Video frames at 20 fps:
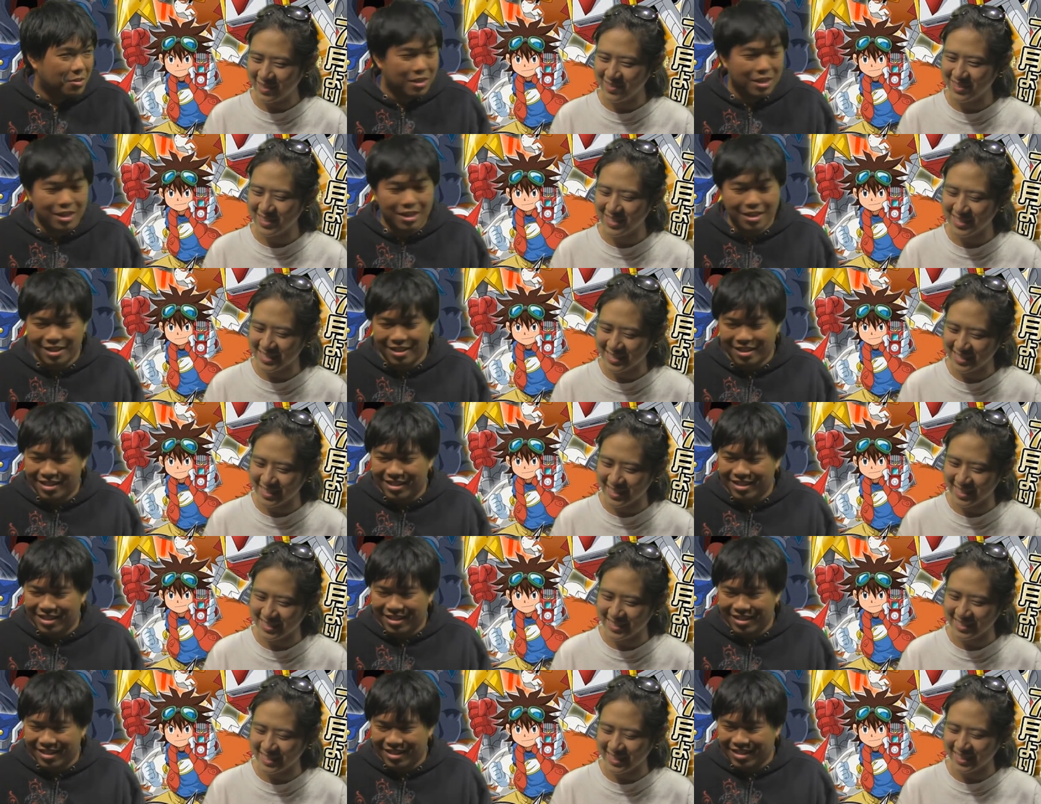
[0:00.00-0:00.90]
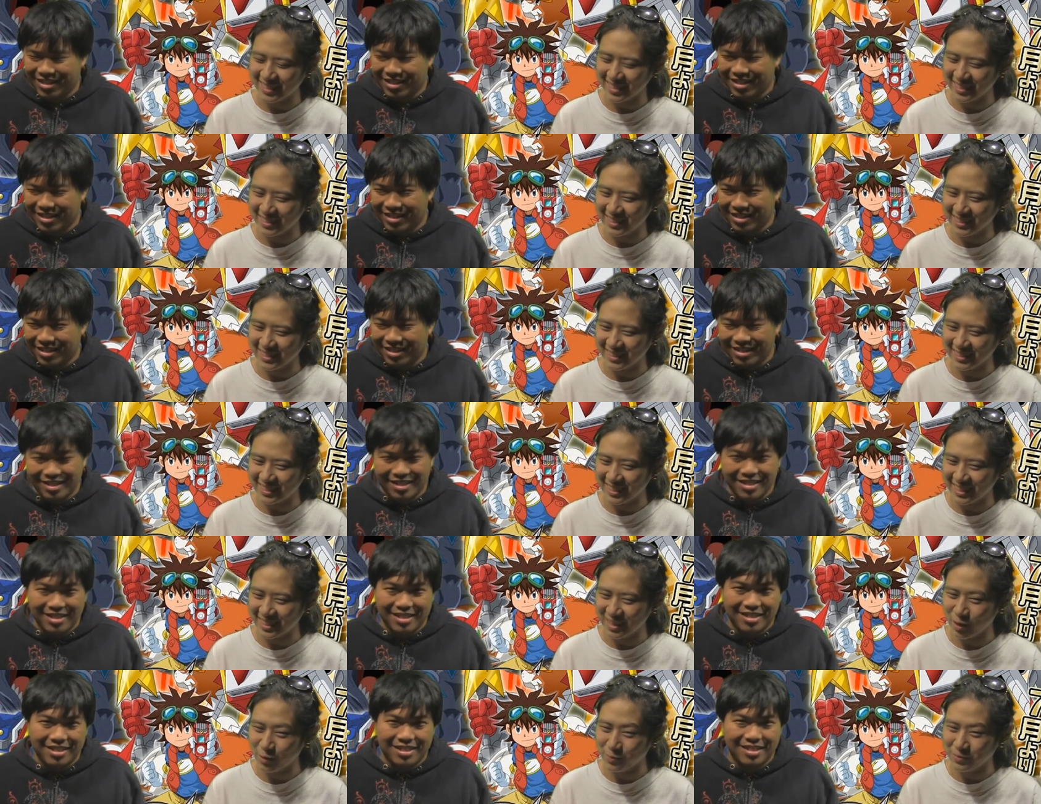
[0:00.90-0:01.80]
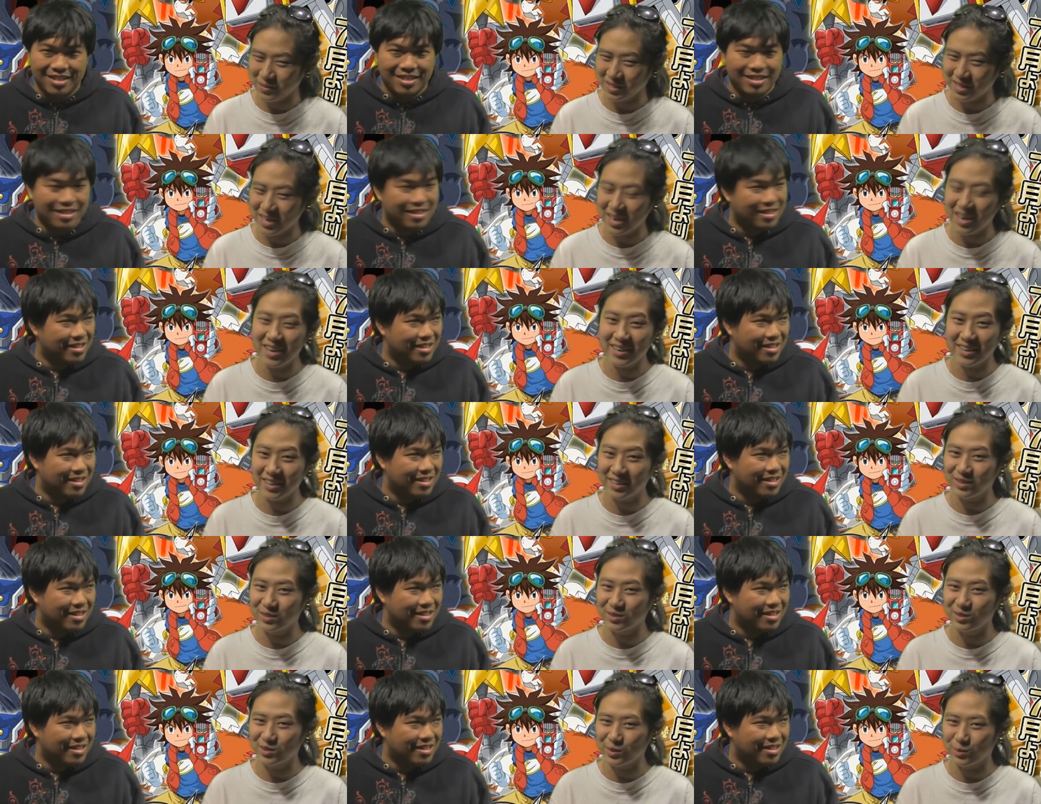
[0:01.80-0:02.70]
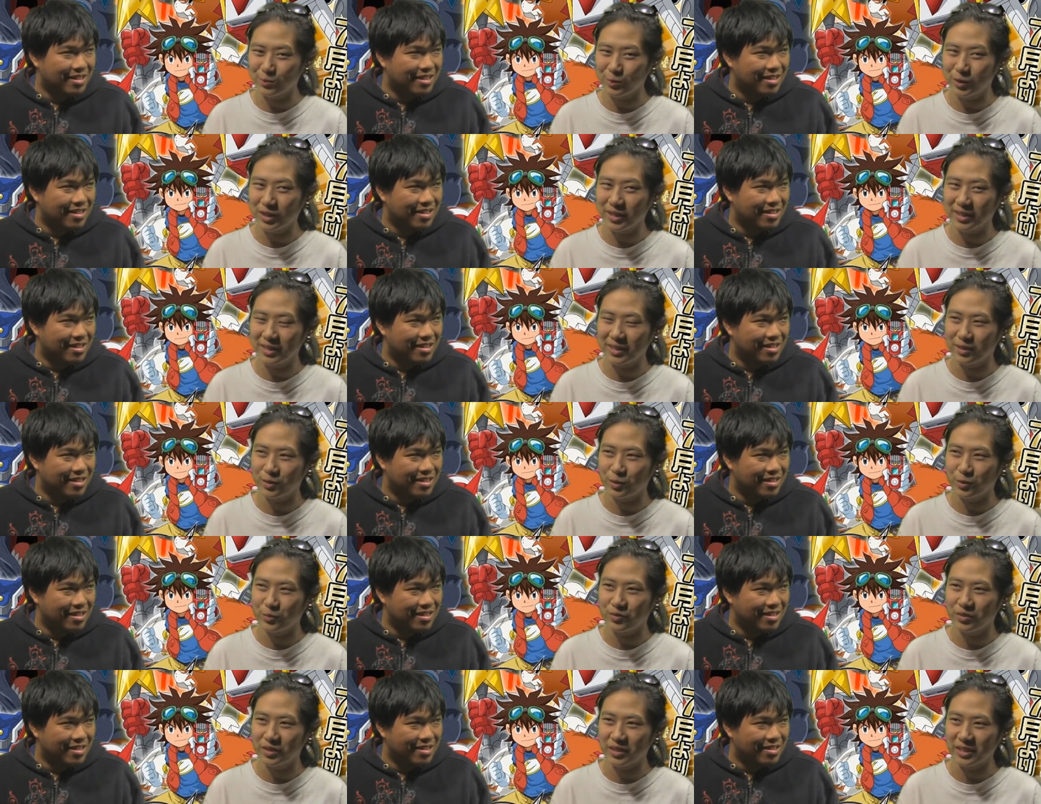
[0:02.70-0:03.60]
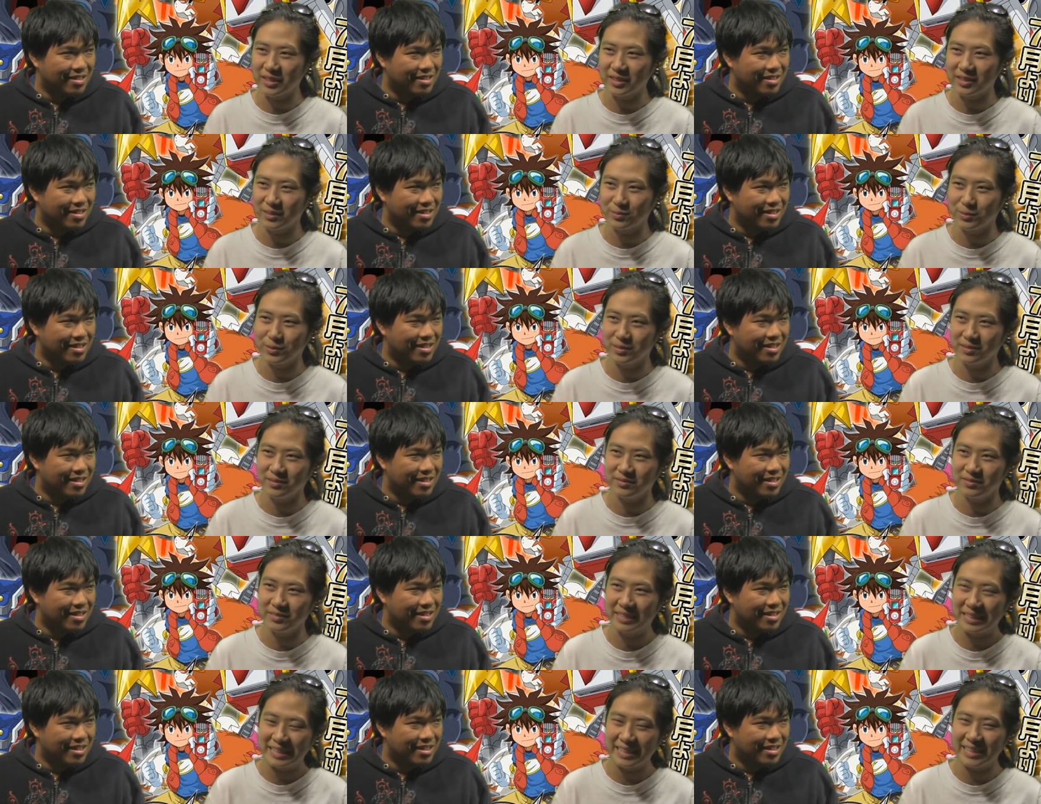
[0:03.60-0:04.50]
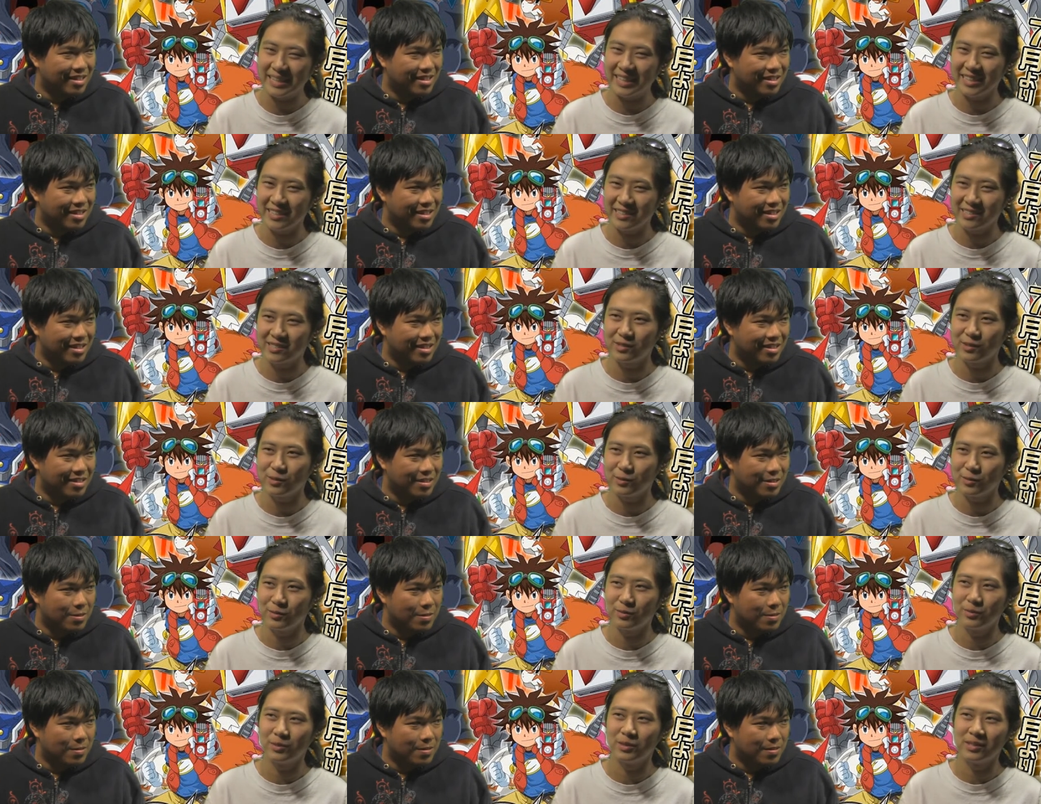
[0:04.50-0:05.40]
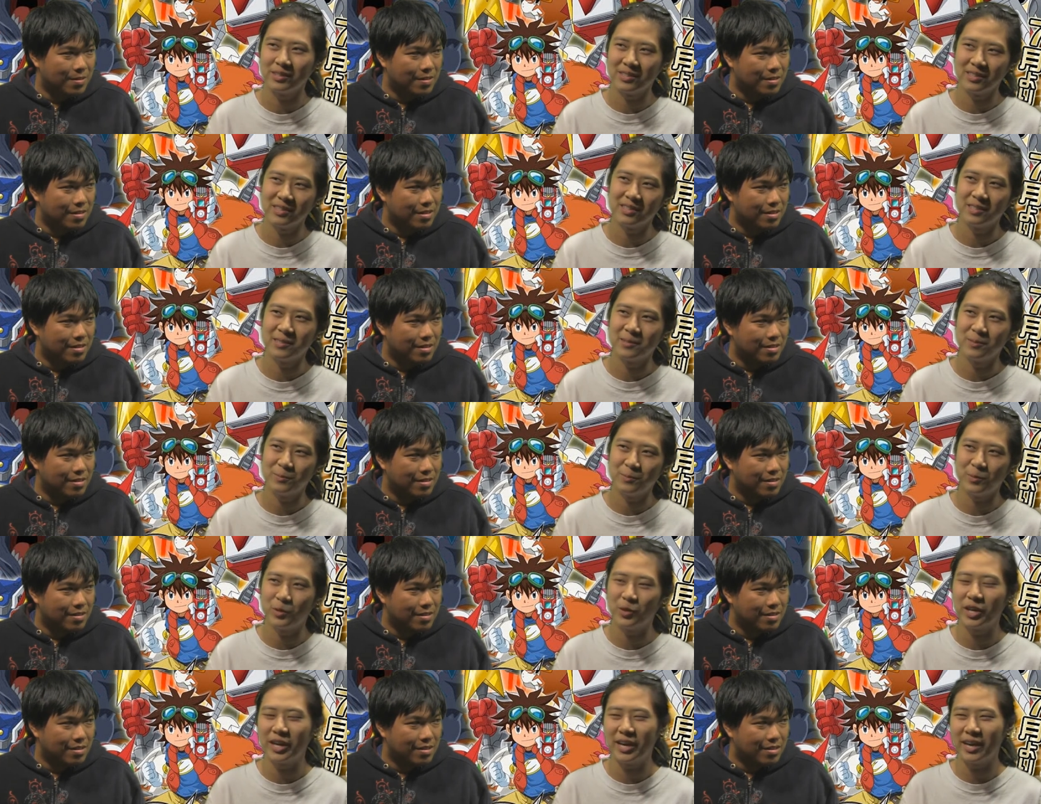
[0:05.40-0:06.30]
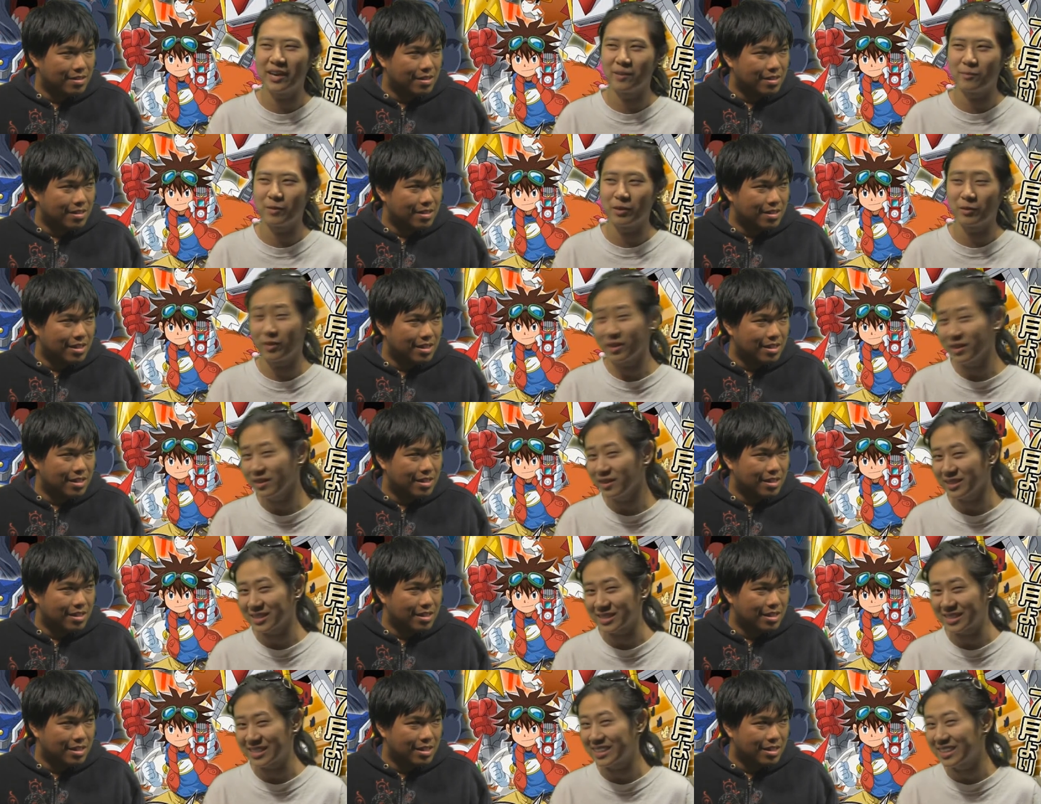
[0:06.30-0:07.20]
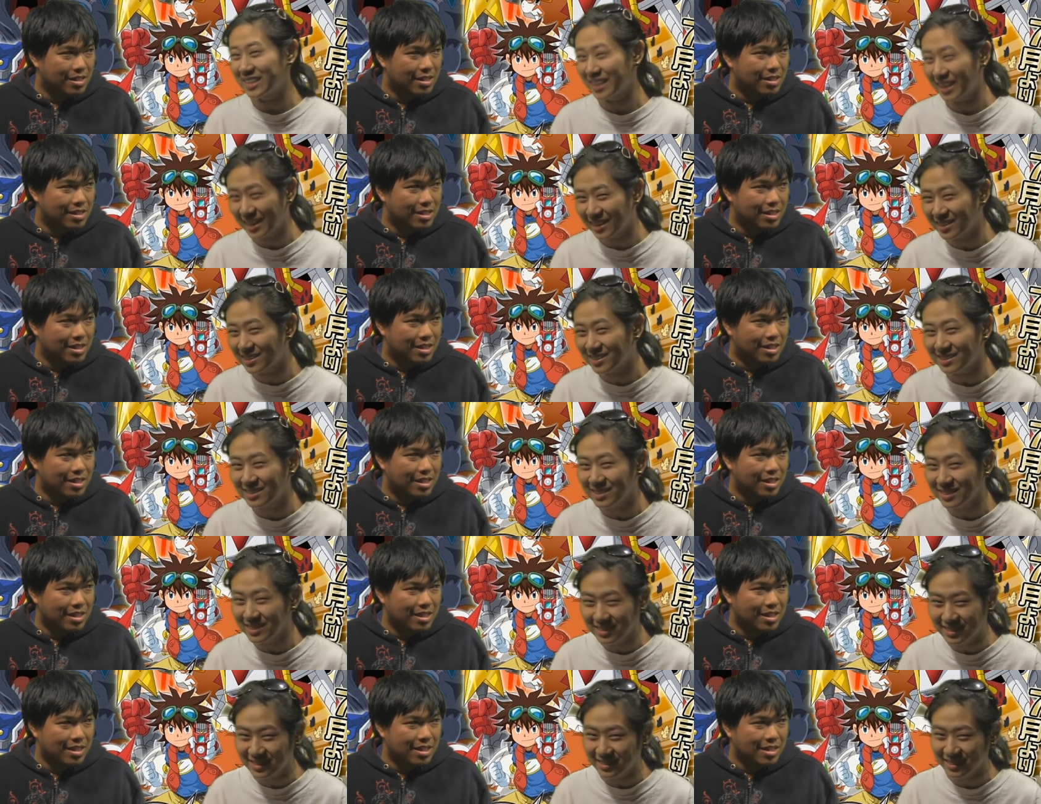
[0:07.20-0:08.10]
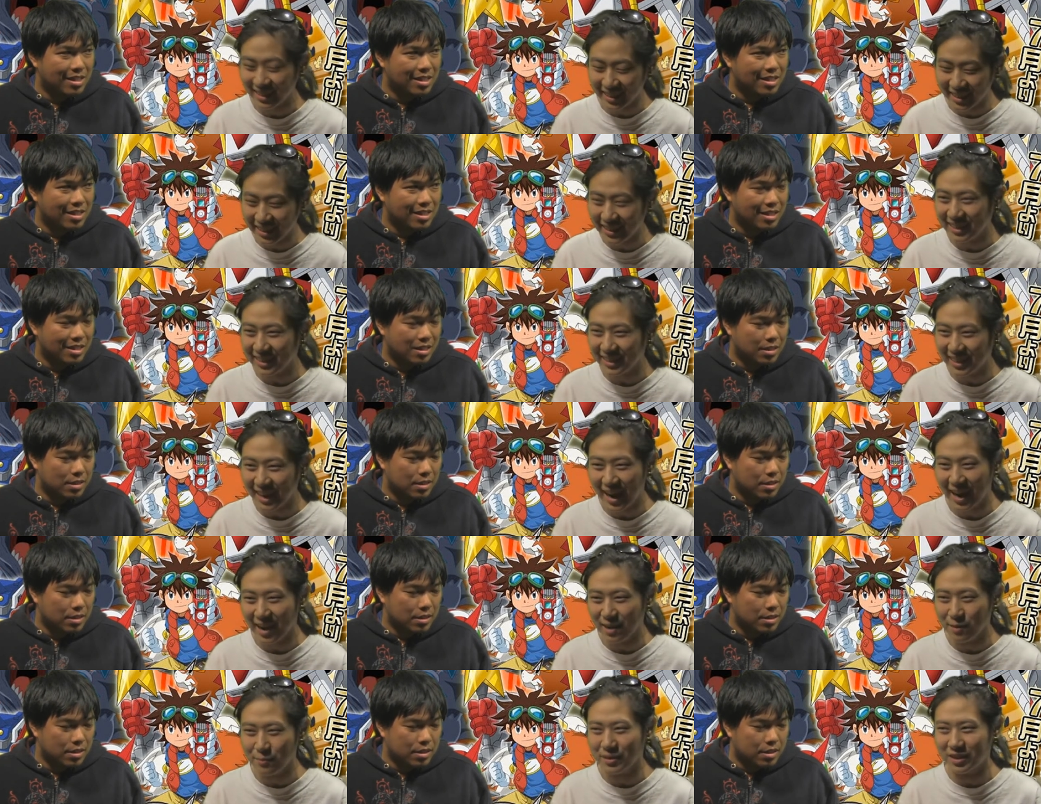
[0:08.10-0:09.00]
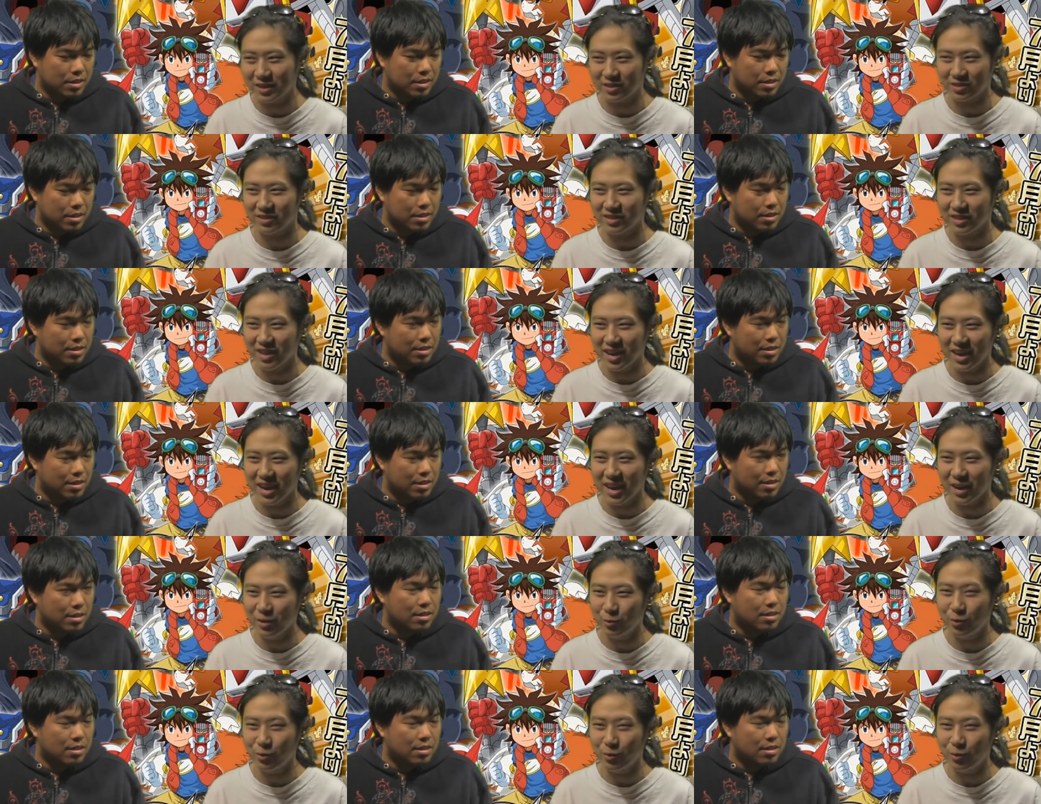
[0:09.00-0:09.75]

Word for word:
Speaker 1: I'm gonna say it's like uh, I hope to God it goes somewhere, and hopefully this will lead into more anime, whether it's kid kiddie animes or not.